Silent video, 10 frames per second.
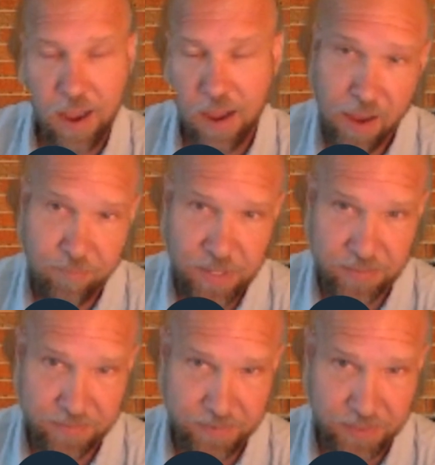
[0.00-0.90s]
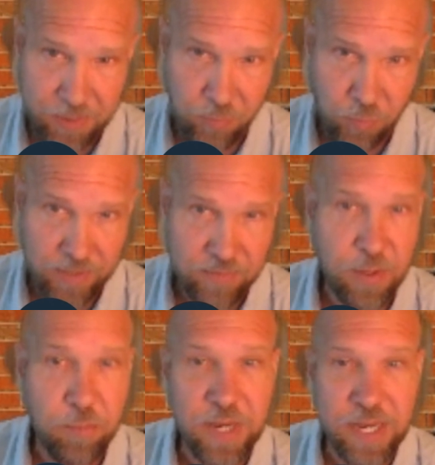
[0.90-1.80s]
Obviously, when
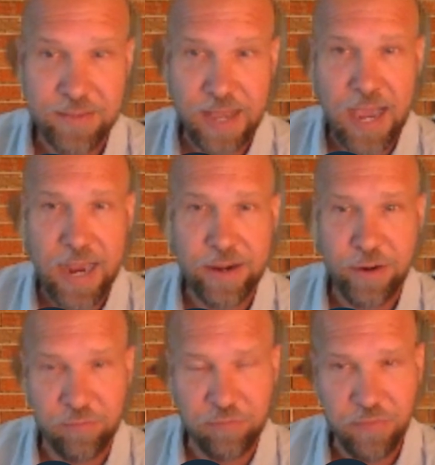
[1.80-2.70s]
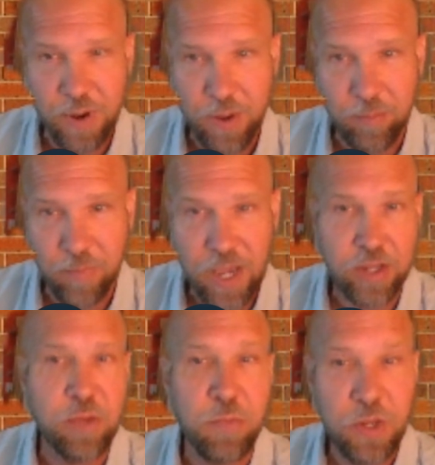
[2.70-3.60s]
somebody is hired from a
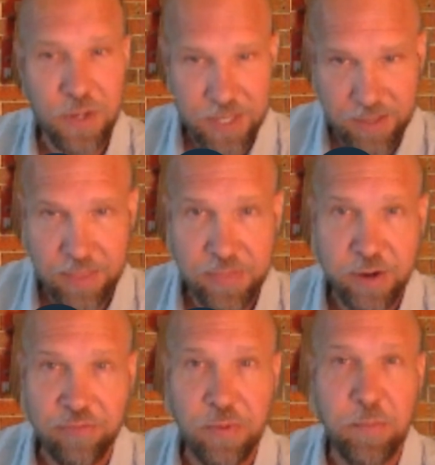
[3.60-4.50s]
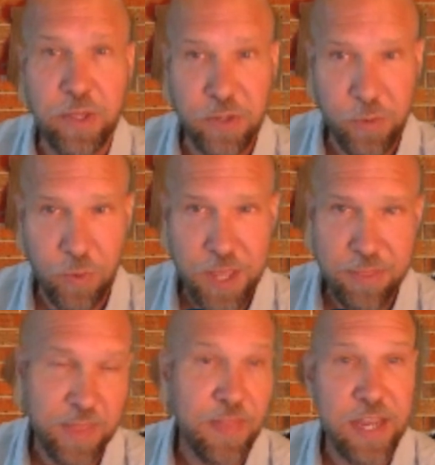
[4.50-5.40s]
community that they're familiar with
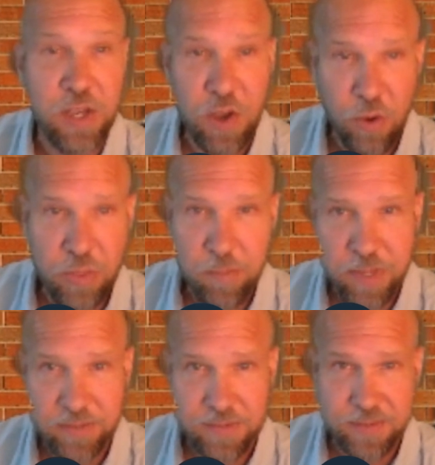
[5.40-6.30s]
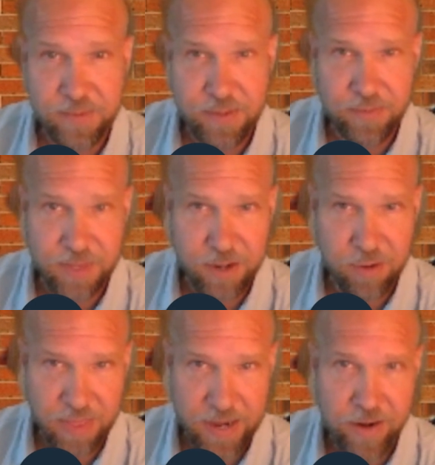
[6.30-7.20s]
and they know the businesses that are
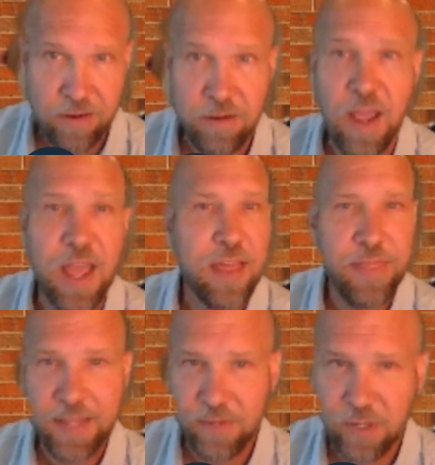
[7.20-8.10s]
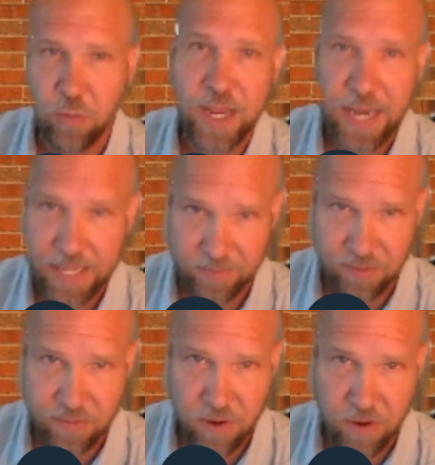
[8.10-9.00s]
there, that's a great head
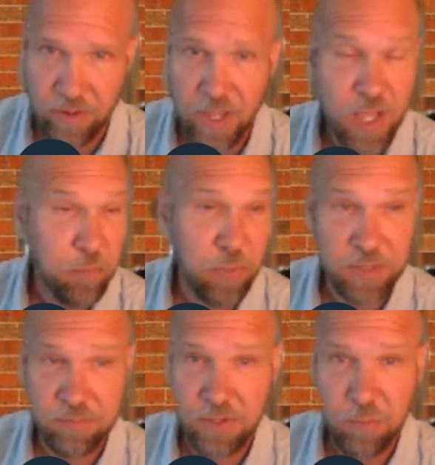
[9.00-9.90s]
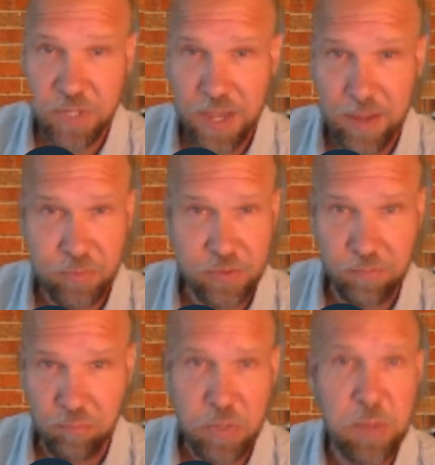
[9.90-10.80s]
start. But sometimes
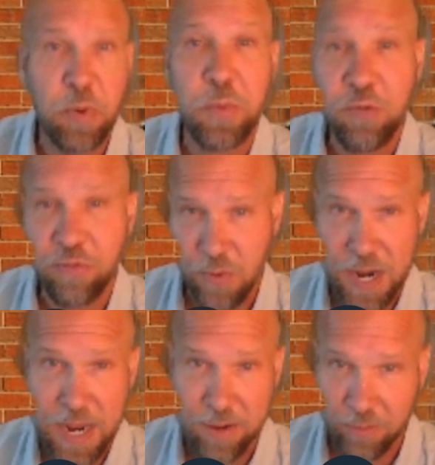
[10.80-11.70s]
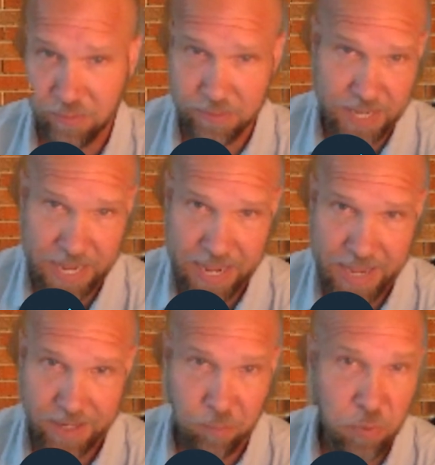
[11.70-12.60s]
people move around,
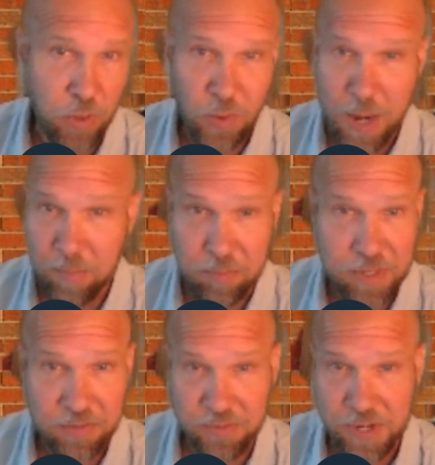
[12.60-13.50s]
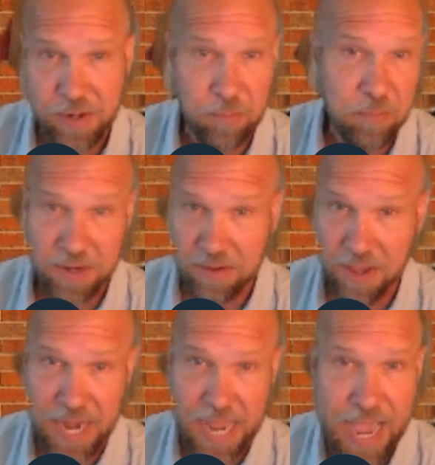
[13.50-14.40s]
and a program administrator might
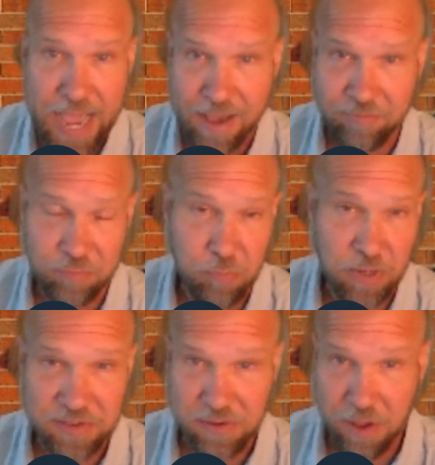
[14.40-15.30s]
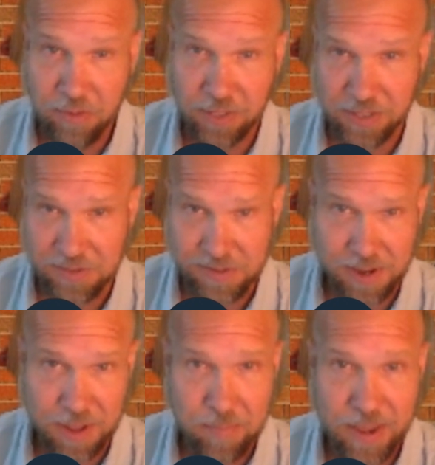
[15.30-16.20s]
not have much knowledge
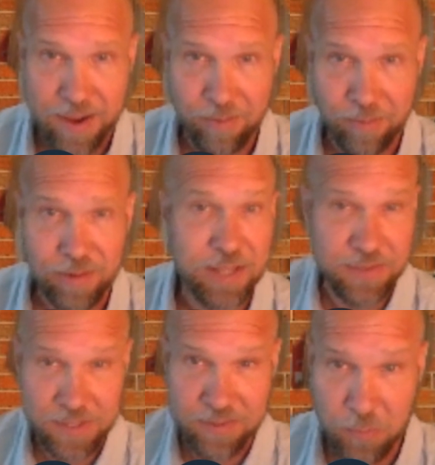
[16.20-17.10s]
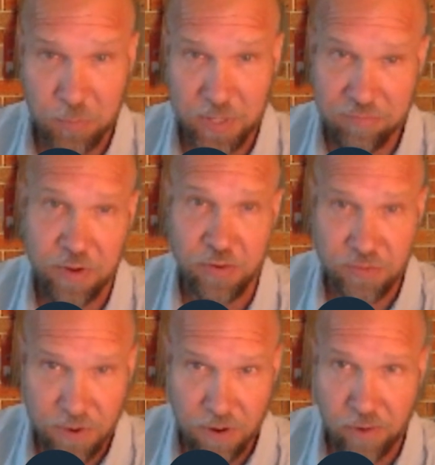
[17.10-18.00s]
about a system when they first
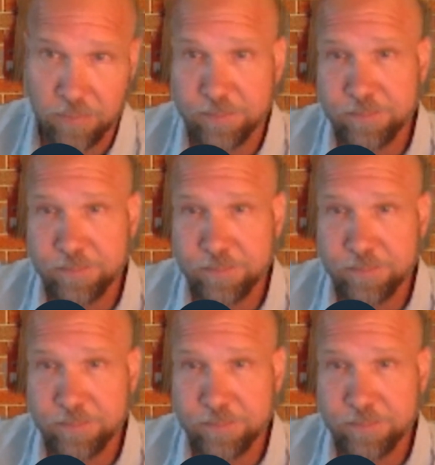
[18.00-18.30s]
start.